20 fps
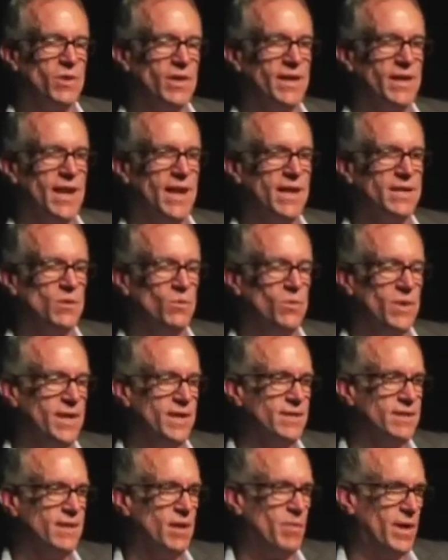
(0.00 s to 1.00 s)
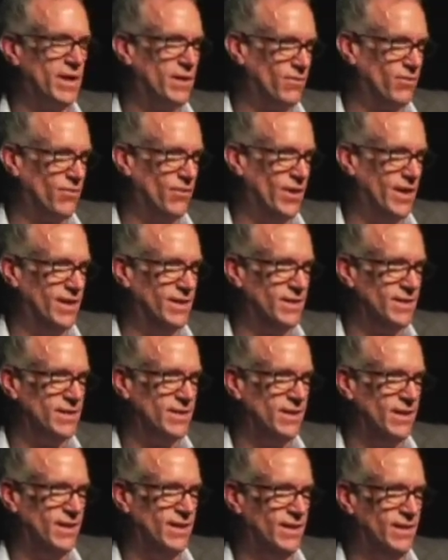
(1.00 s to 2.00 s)
the work as it was about the
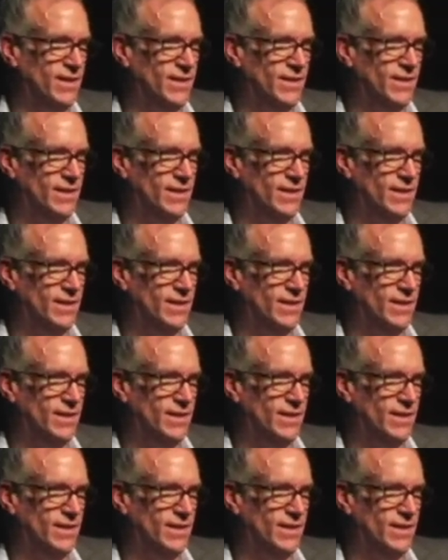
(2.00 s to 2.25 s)
friends.